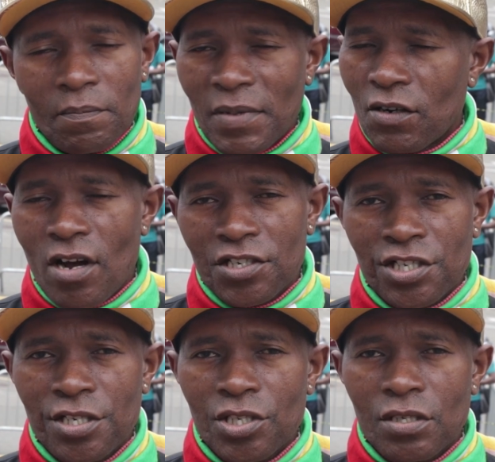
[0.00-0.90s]
Bill
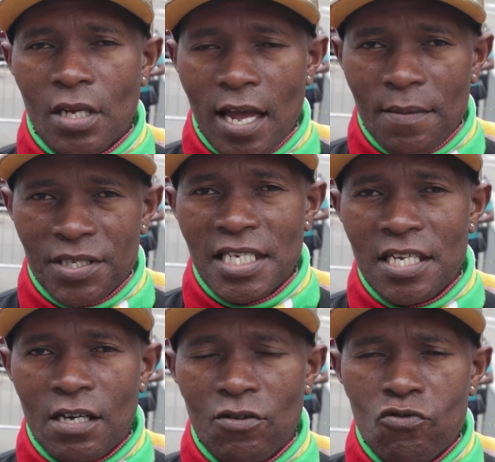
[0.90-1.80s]
Rogers,
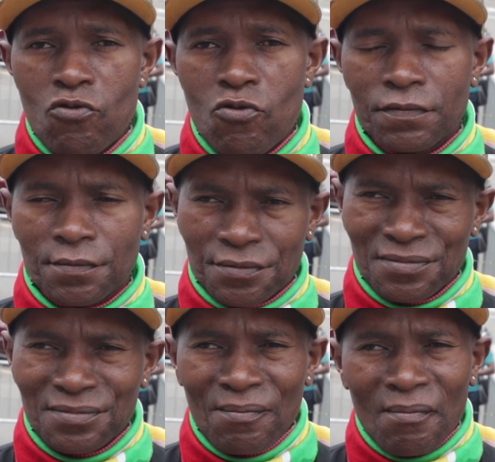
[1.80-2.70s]
senior, who
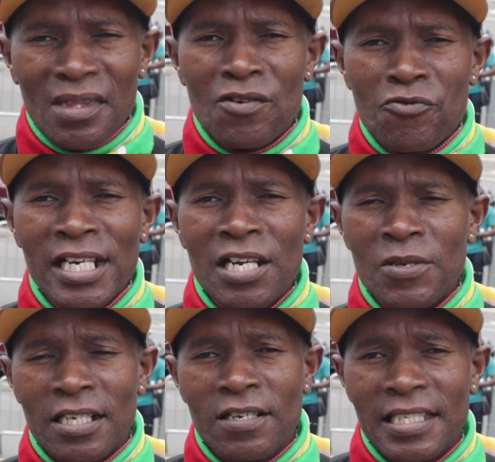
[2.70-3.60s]
really
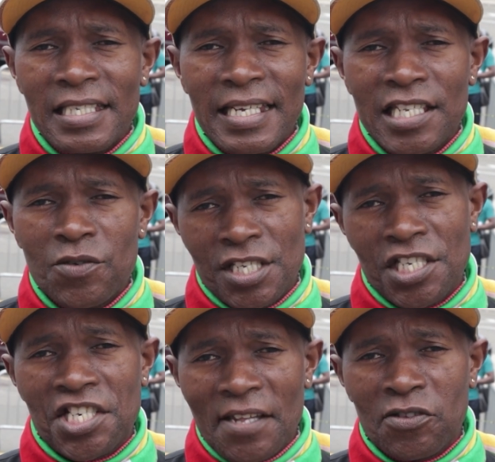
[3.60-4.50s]
was Augustus Science. He was
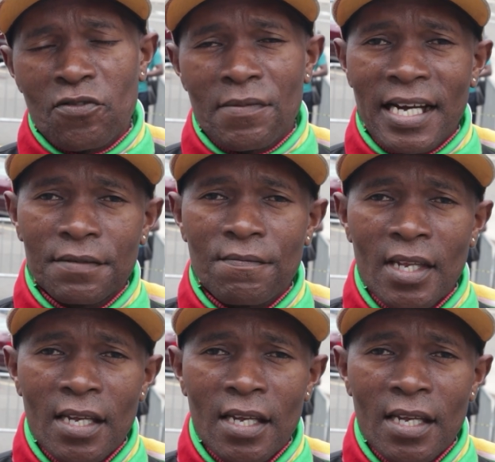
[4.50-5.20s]
a Shanto man.